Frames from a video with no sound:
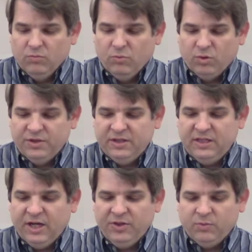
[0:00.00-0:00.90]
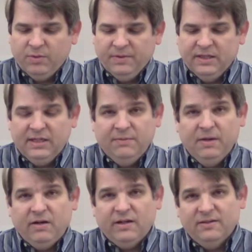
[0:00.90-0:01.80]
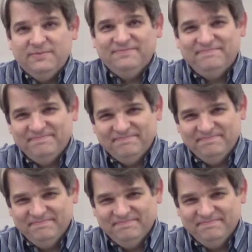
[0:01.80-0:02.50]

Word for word: more than the other women that he had married. Hmm.